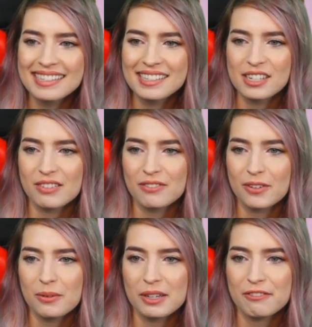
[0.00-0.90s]
server,
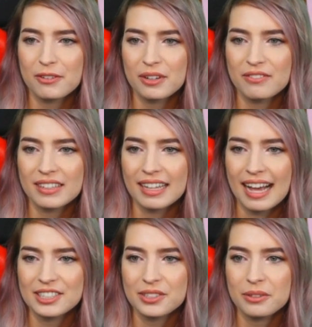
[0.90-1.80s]
but would have voted
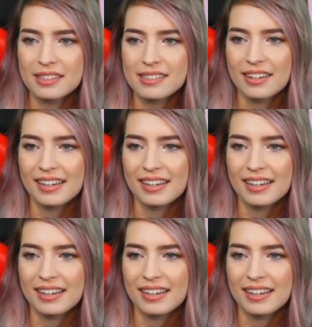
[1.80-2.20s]
Velajuel. Only saw you had a